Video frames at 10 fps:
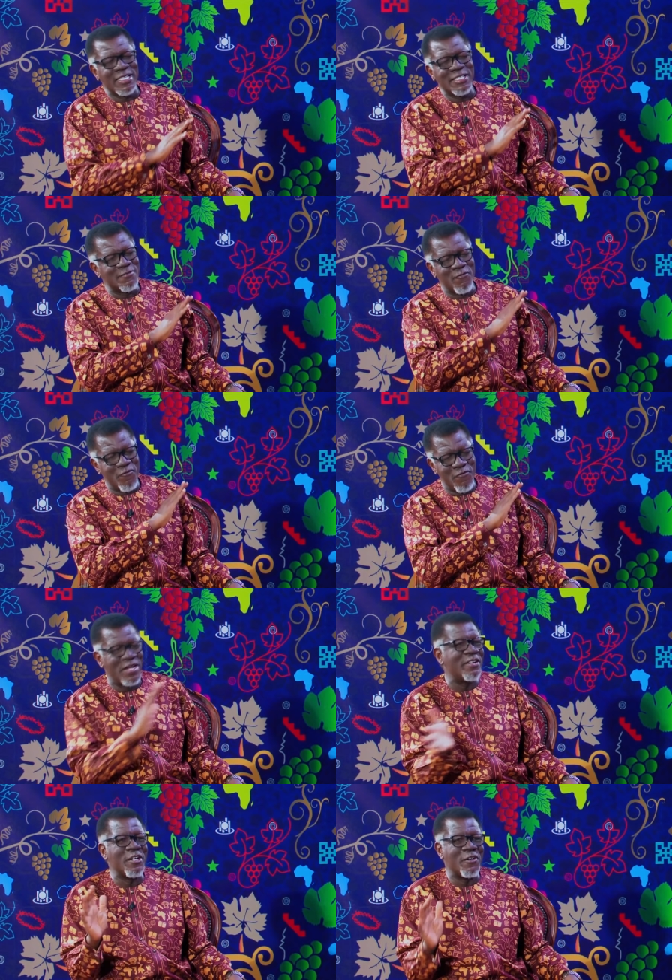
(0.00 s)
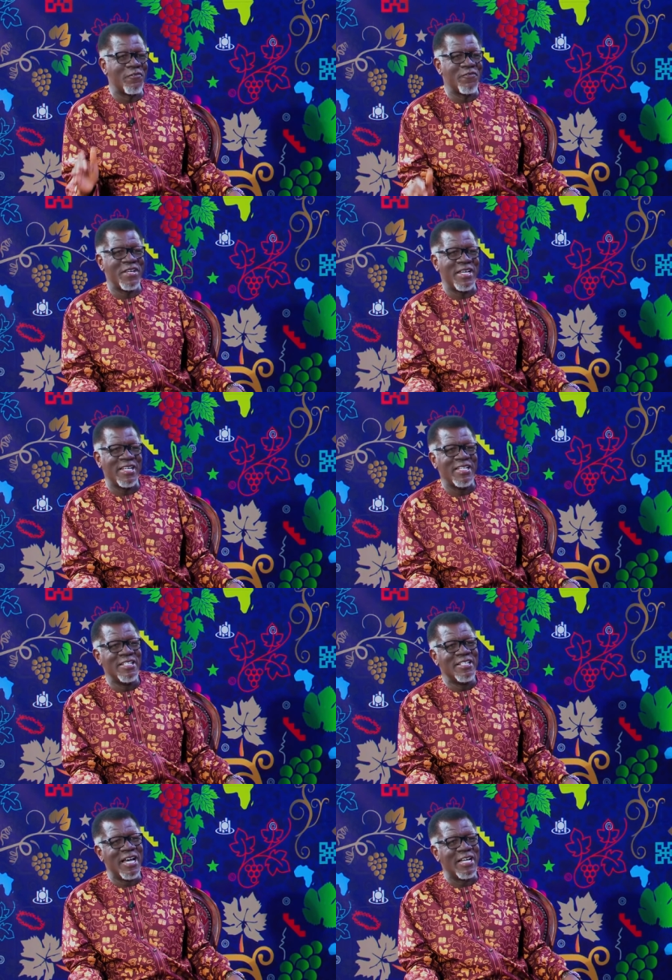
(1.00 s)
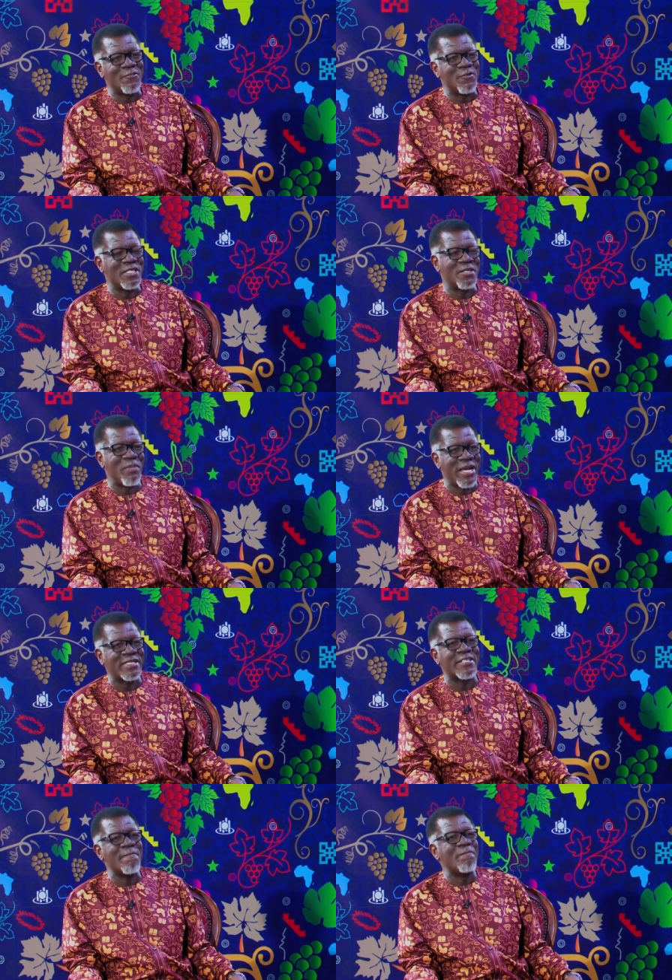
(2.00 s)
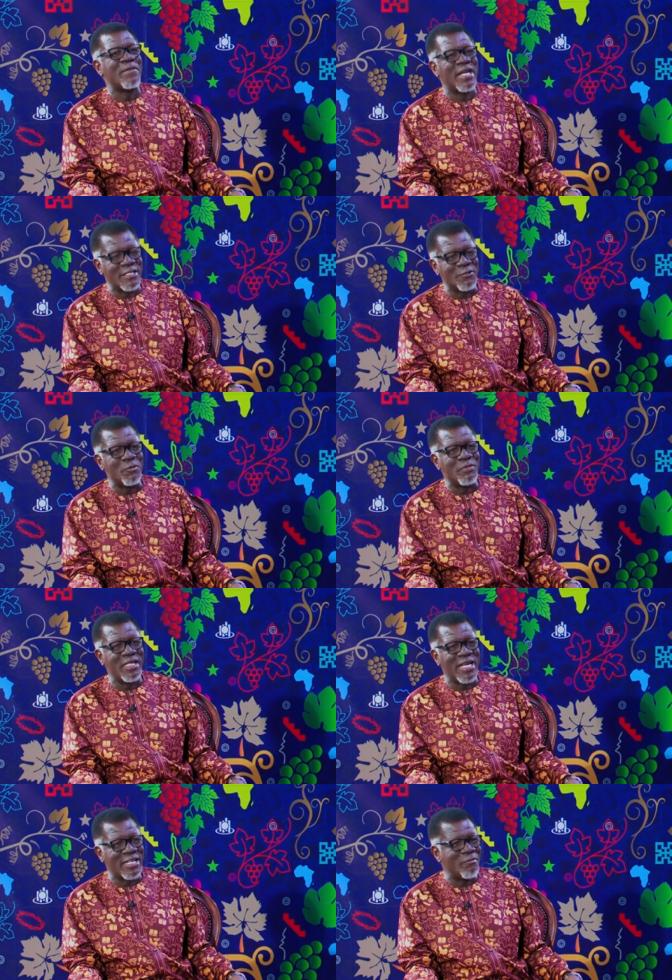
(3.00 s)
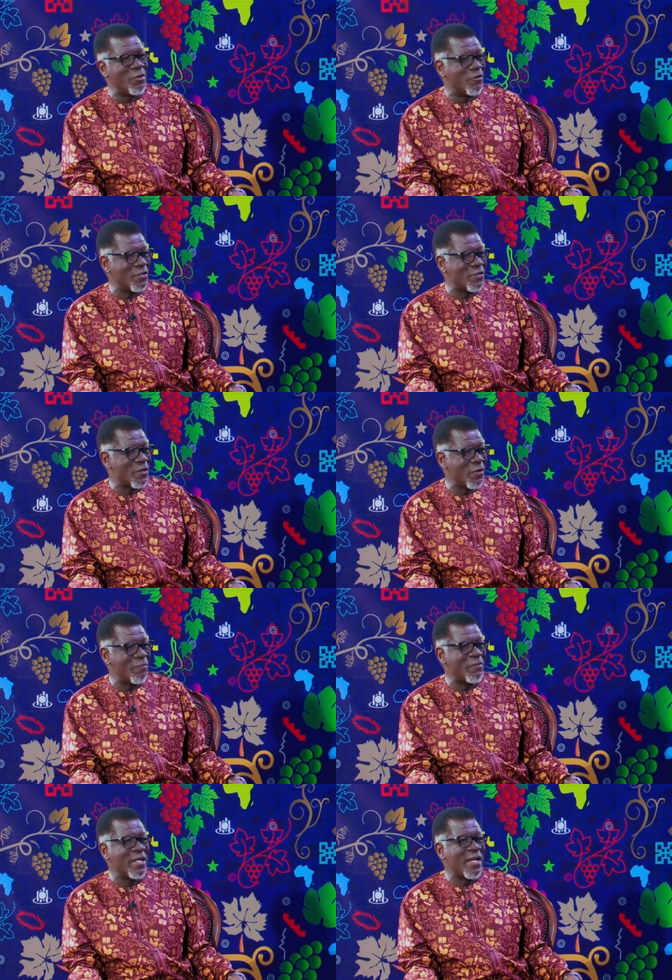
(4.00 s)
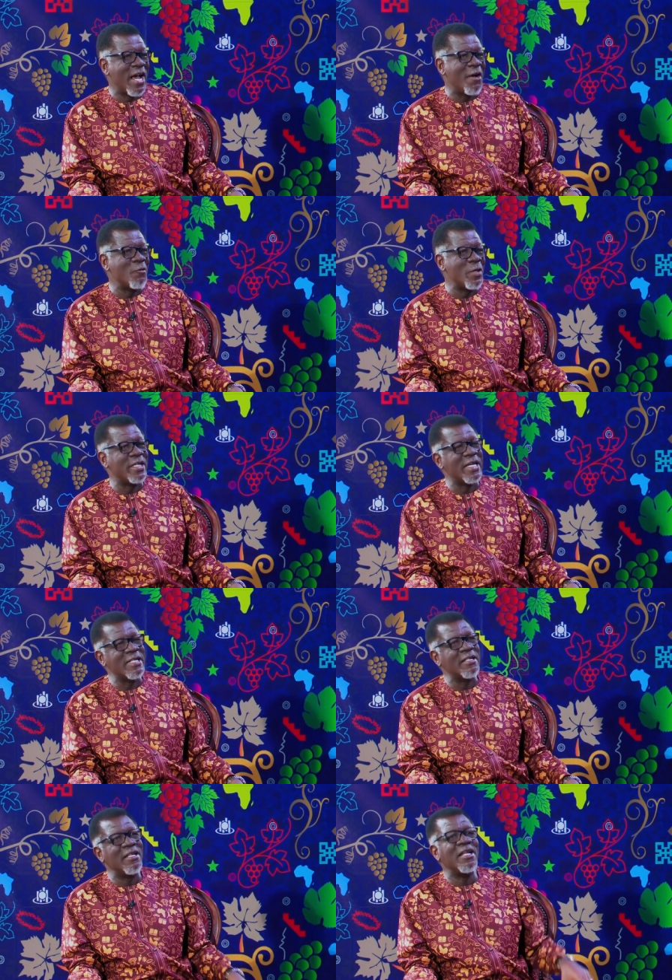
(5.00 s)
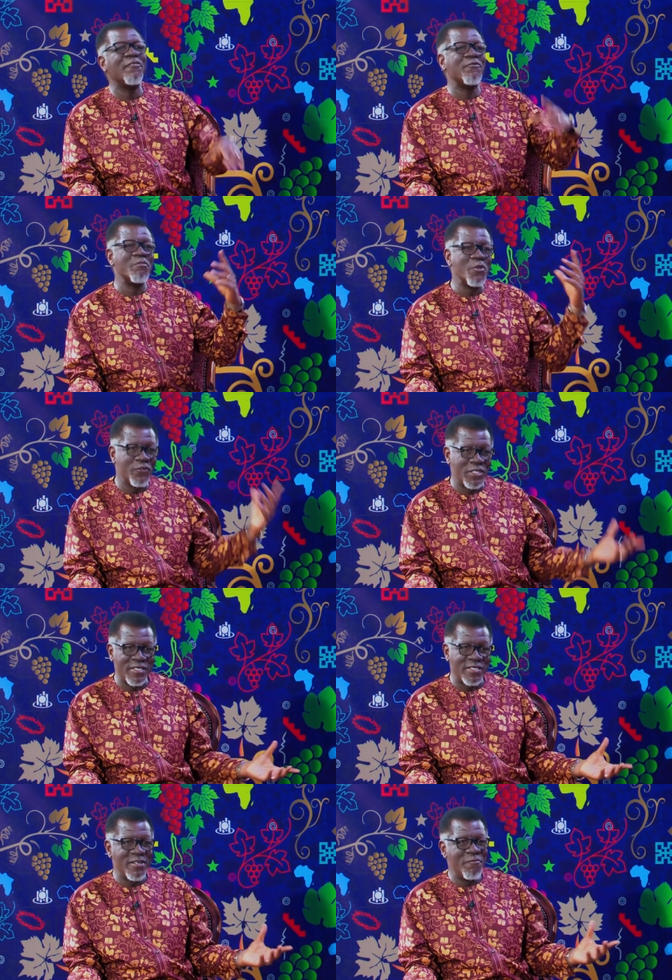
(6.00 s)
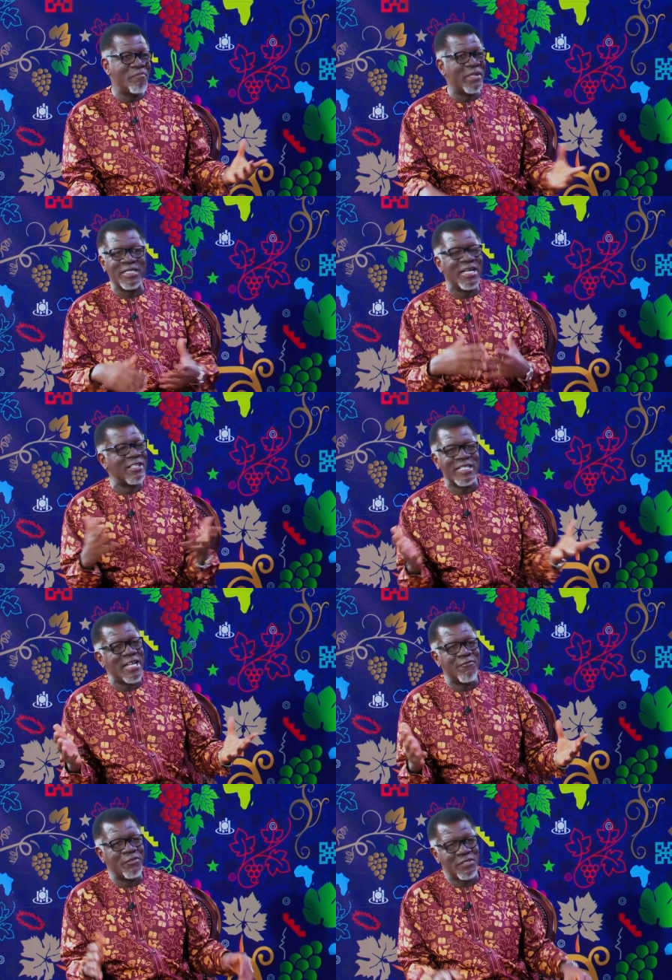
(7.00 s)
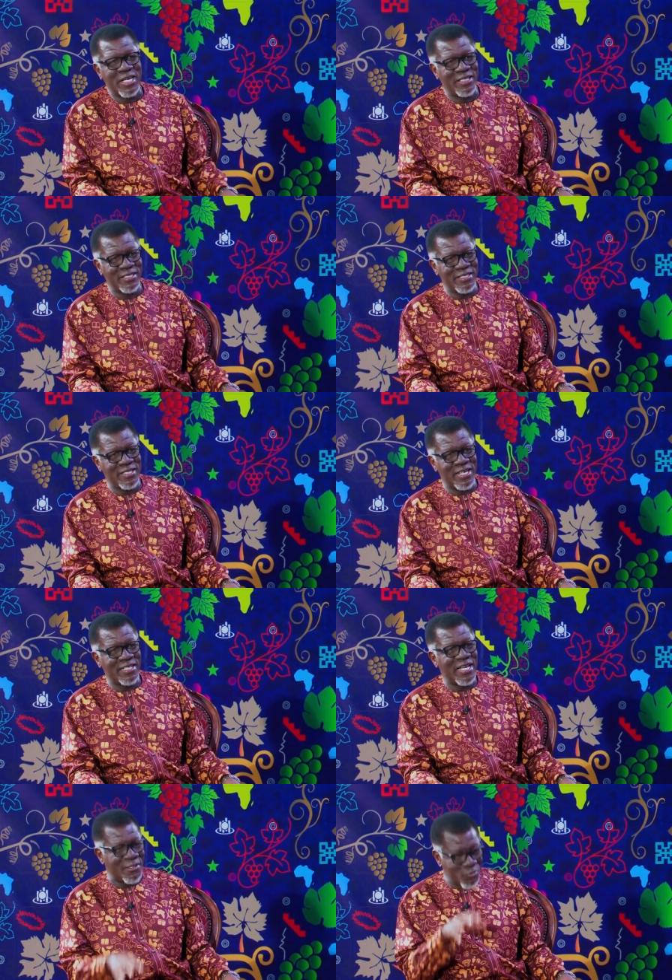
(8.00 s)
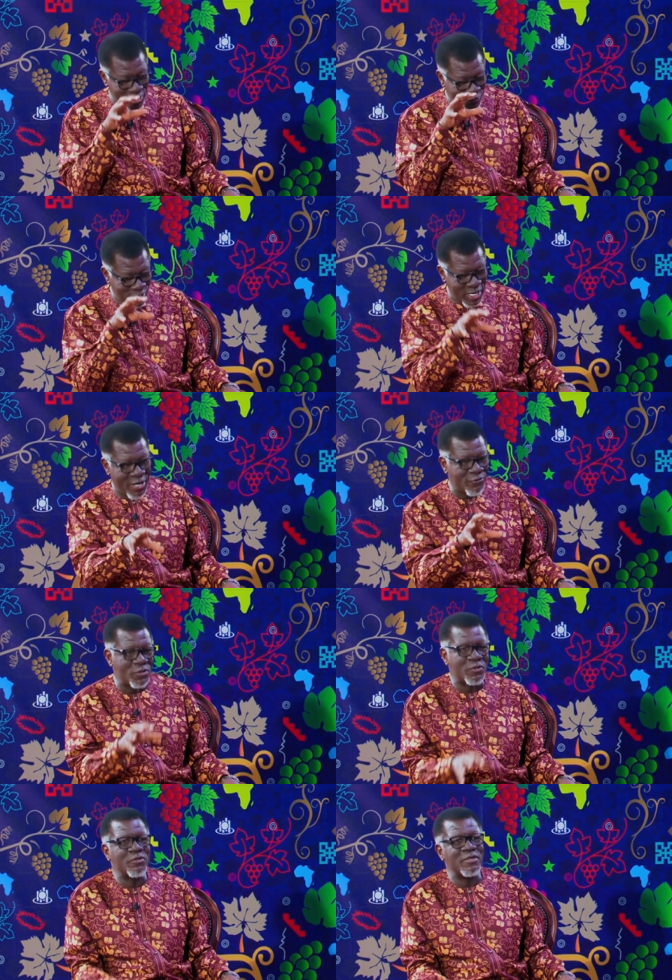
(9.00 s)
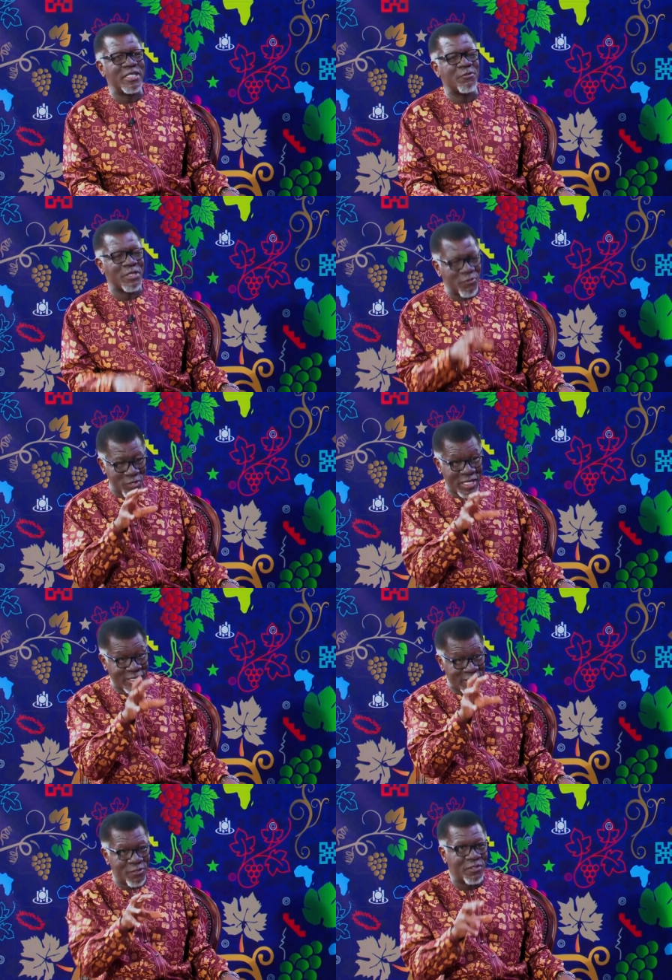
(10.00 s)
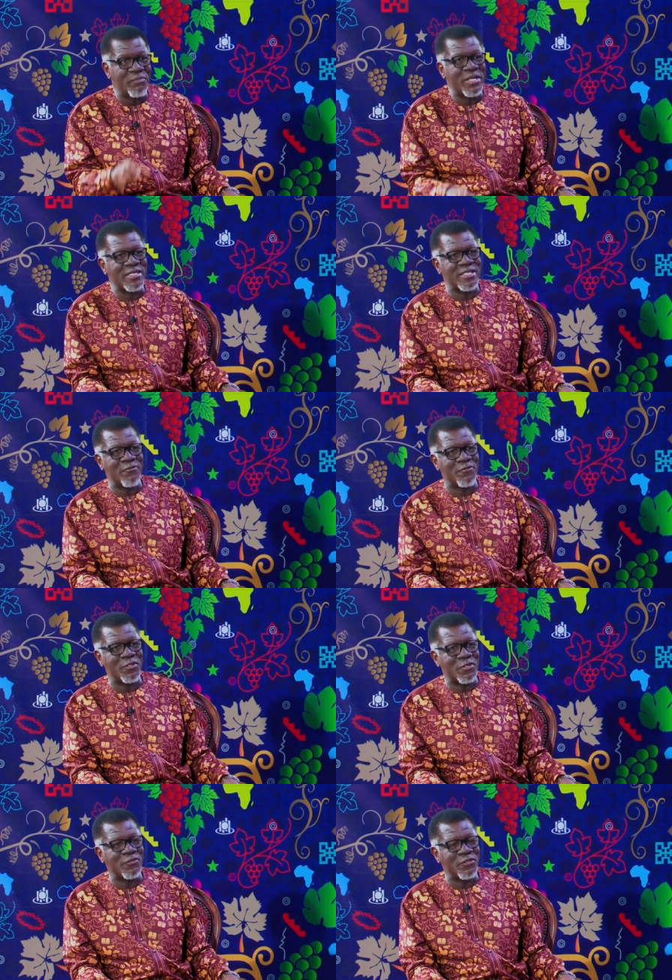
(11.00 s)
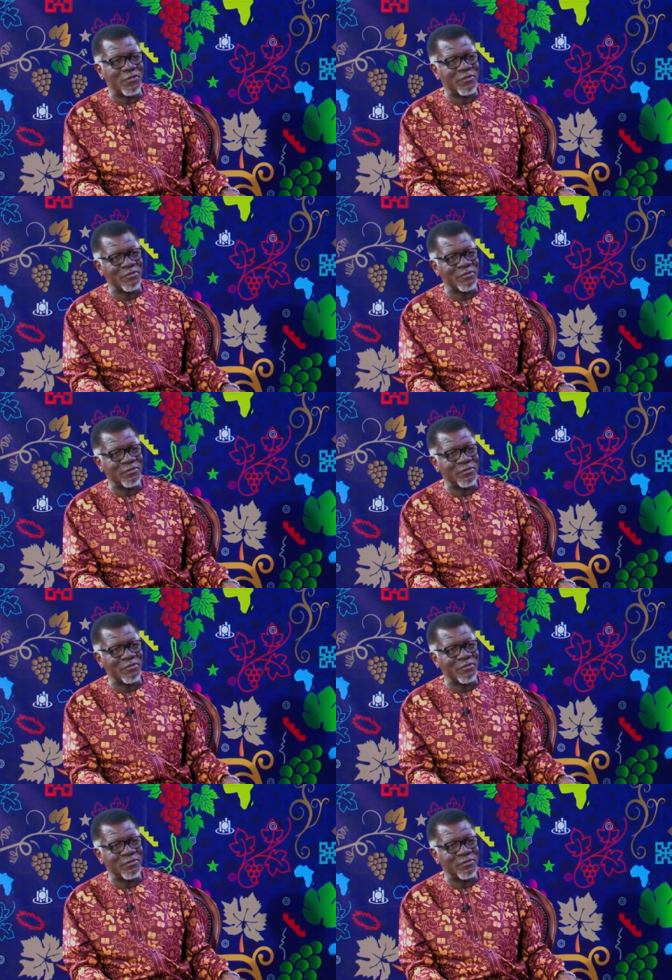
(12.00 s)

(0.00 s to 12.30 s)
think it's very unfair to expect that it will be like a movie. So we can love movies, but they are never reality. And we have to deal with the reality of the person in front of you.